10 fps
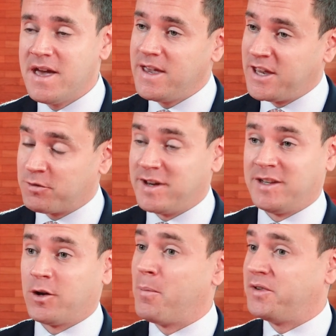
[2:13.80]

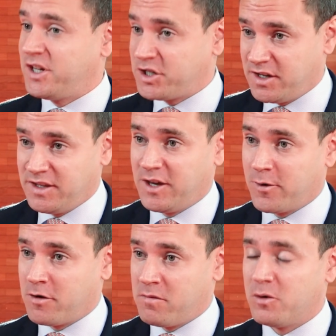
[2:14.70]
increasing competition in the
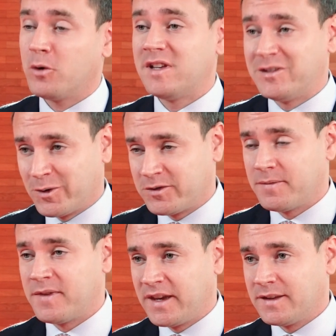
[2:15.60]
economy, all these sorts
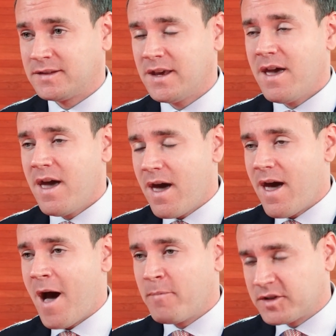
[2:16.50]
of things.
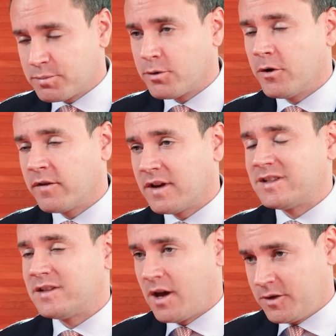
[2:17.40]
How much
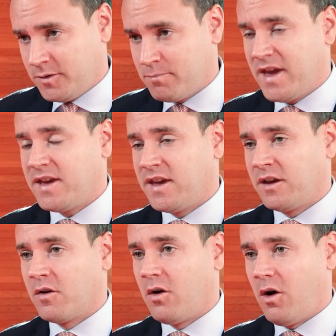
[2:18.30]
progress are you
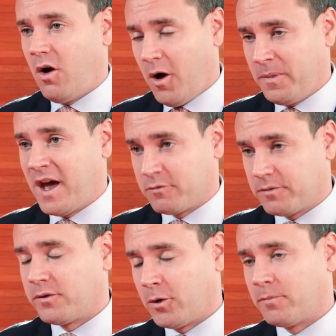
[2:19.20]
making on that
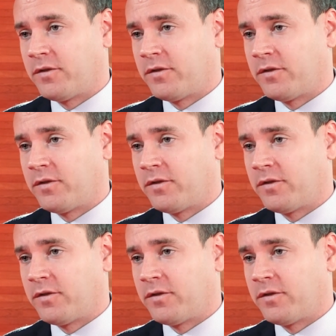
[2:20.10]
reform